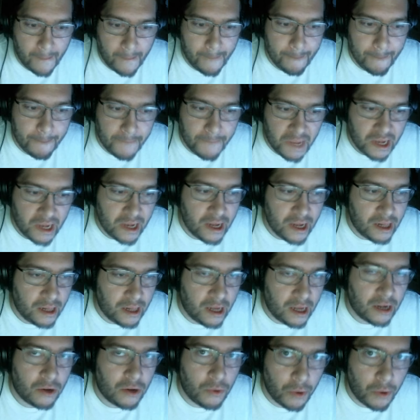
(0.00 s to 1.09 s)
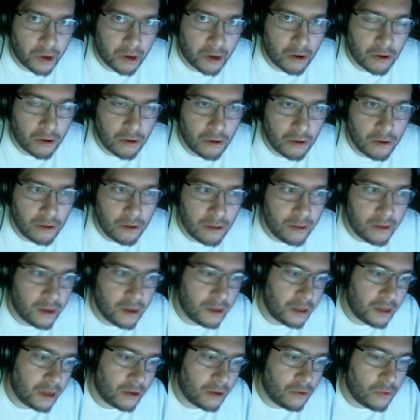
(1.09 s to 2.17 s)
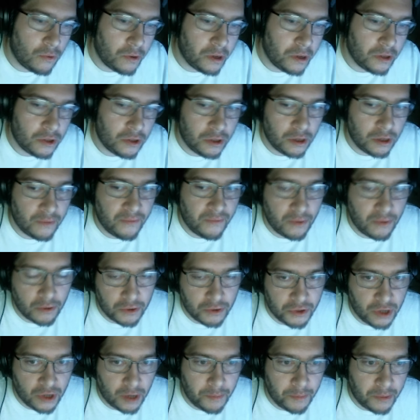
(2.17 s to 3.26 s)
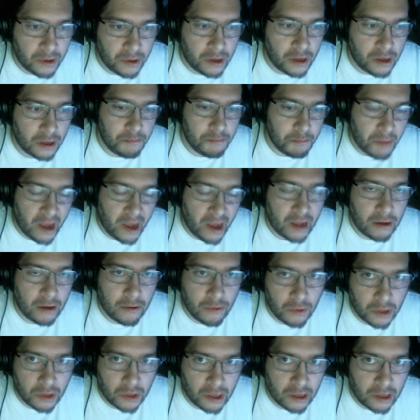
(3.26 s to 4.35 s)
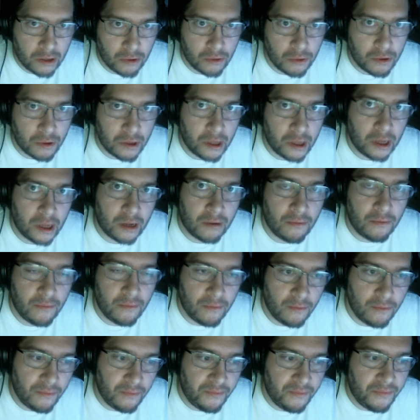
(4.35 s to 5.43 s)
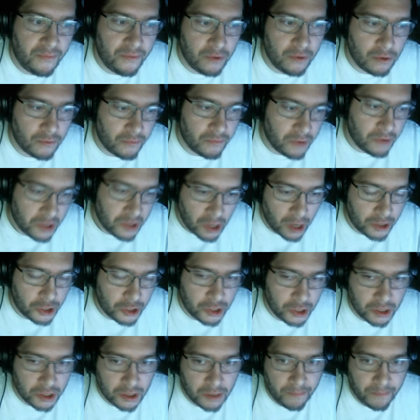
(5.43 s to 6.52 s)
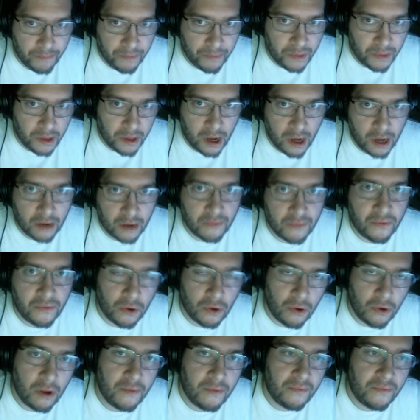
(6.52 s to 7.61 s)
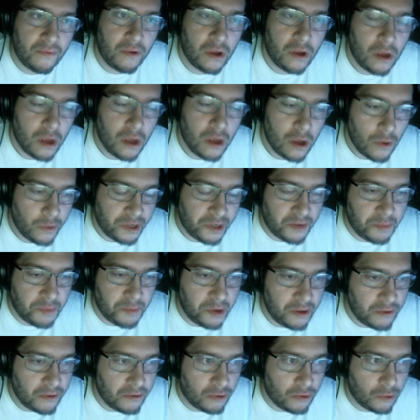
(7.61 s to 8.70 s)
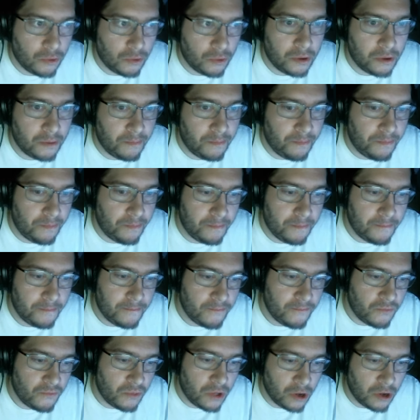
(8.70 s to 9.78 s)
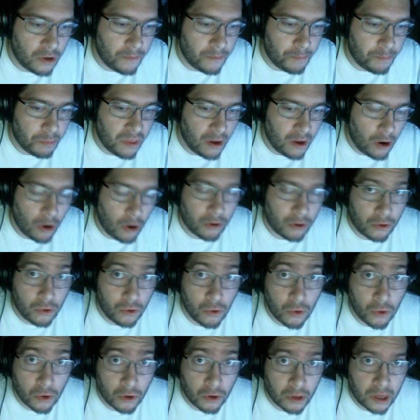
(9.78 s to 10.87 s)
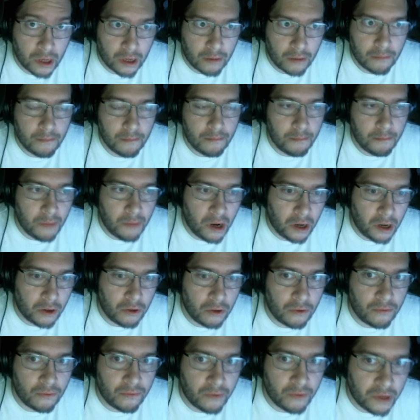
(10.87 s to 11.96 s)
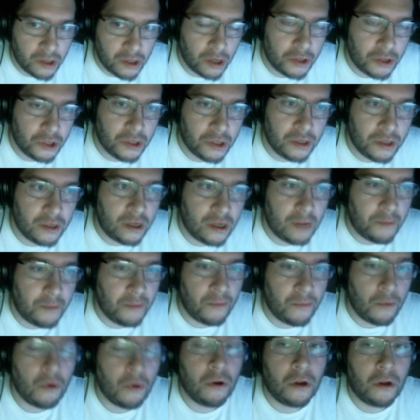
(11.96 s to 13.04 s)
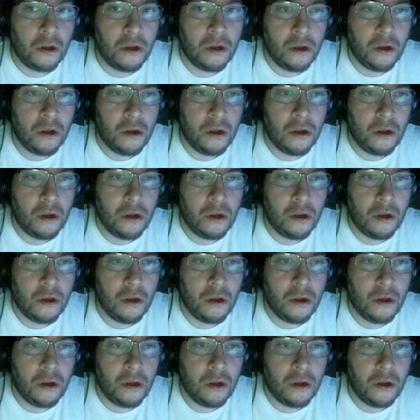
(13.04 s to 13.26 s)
make it a lot quicker than like going into like Photoshop and like manually doing like, you know, retouching on a photograph, which I've been doing, you know, hardcore like model retouching type of work